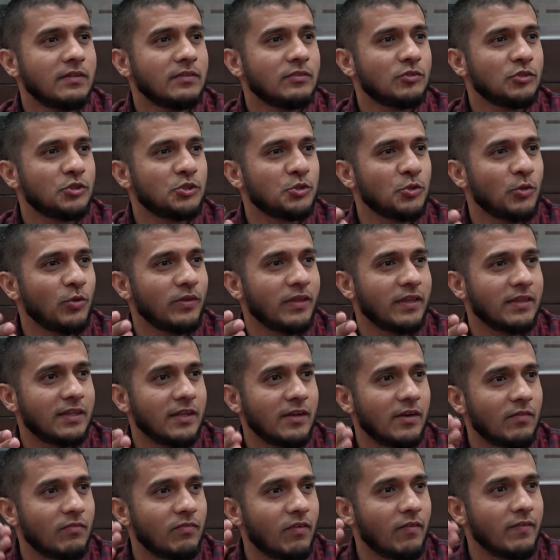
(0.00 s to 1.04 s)
to show that they
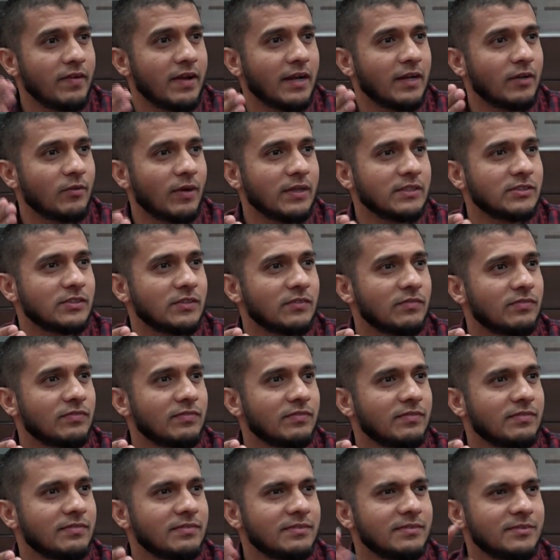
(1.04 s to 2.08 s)
are very aggressive.
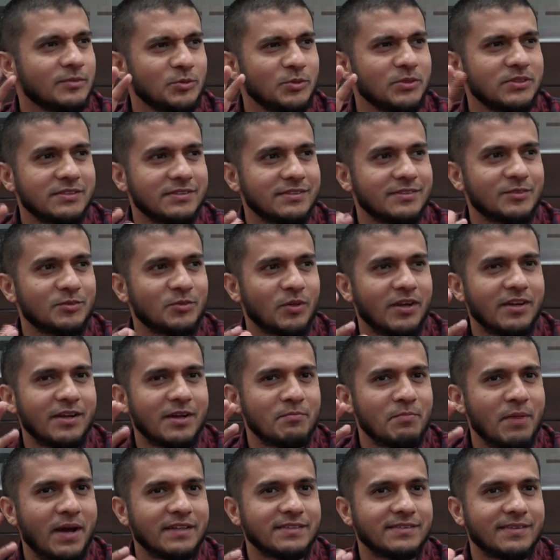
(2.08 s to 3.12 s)
So just try to
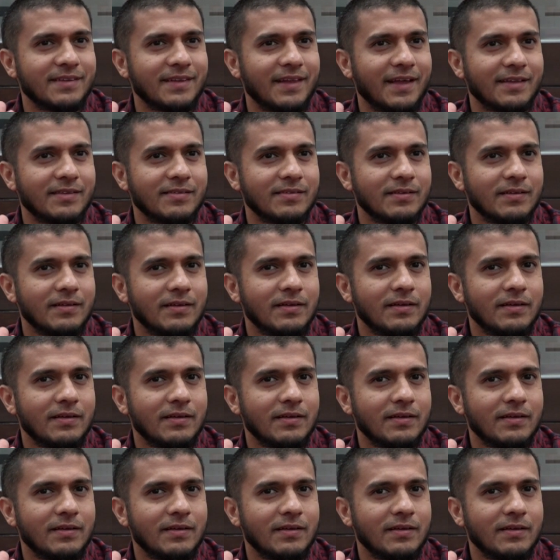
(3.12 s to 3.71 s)
imagine that.